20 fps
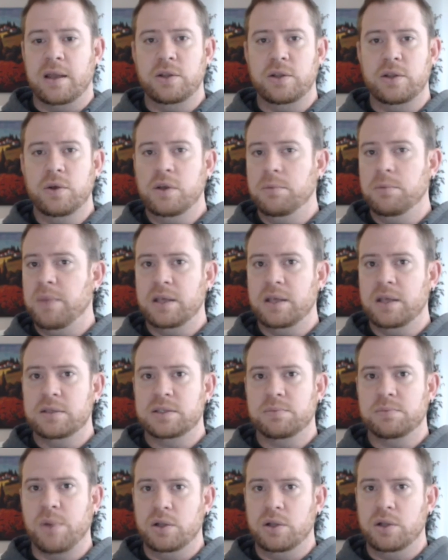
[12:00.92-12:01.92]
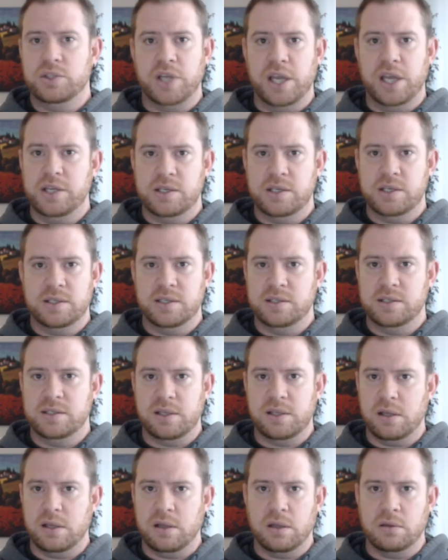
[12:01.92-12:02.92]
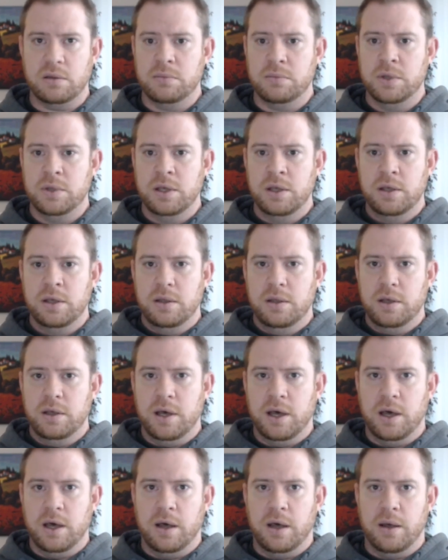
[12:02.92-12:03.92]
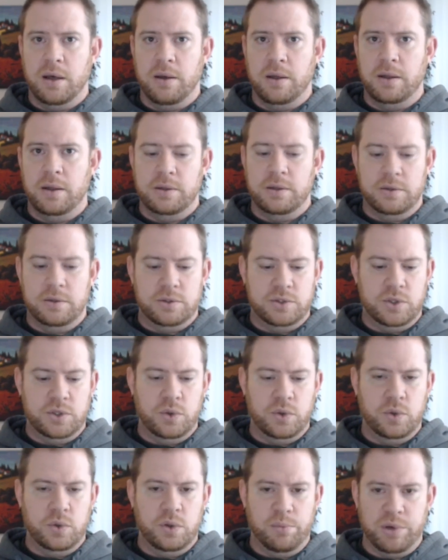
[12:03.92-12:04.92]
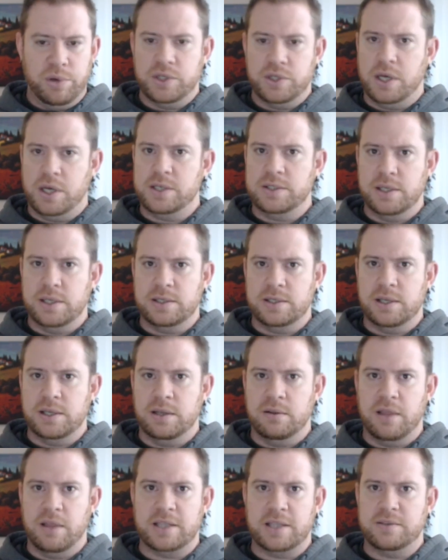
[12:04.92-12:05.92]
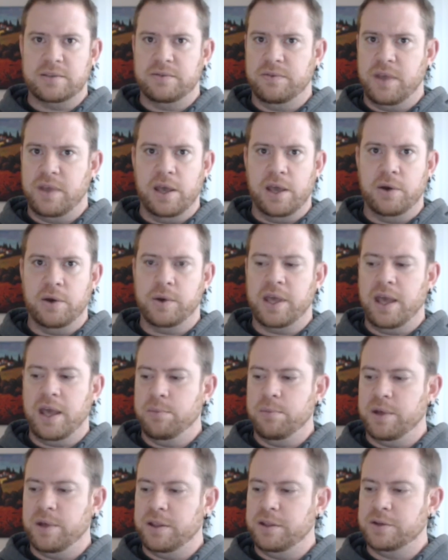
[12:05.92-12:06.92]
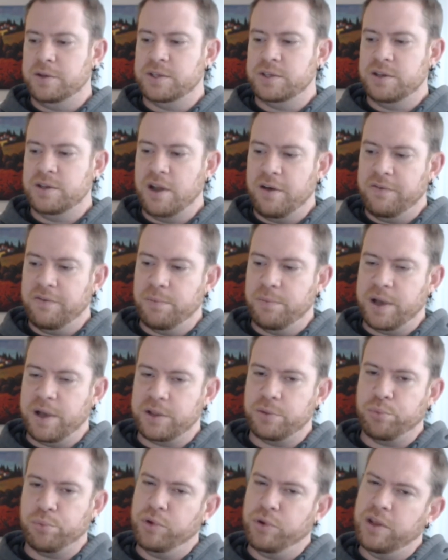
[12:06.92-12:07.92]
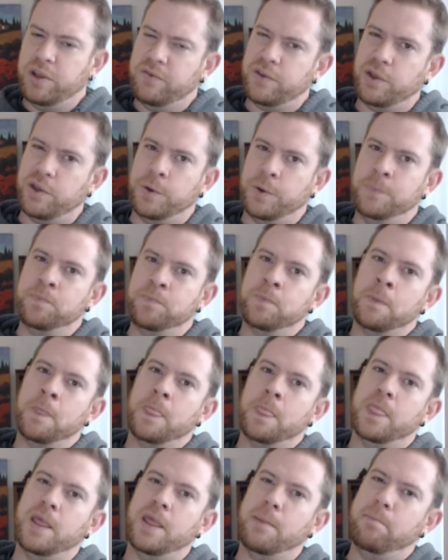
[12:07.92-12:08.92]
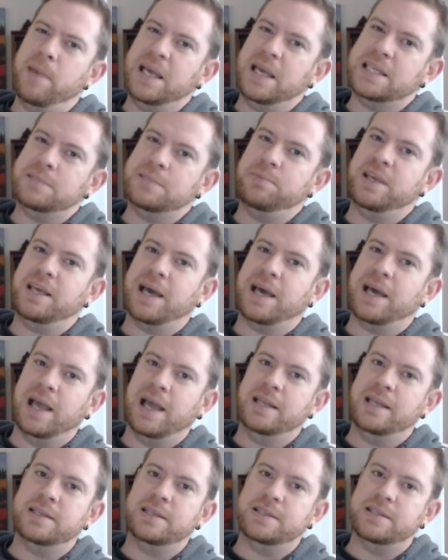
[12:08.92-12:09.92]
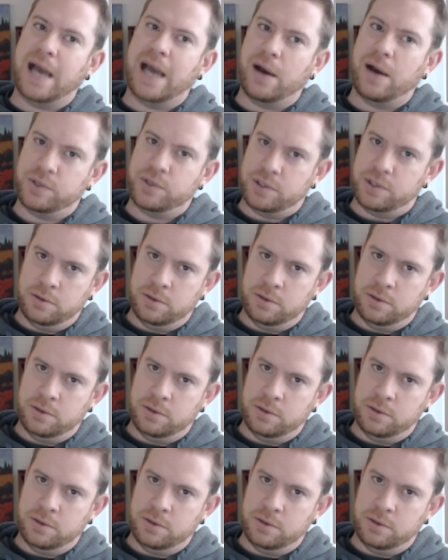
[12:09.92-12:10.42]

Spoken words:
you could make small changes and still do the book justice, and that's a-okay, but there's enough about the preview that makes me kind of doubt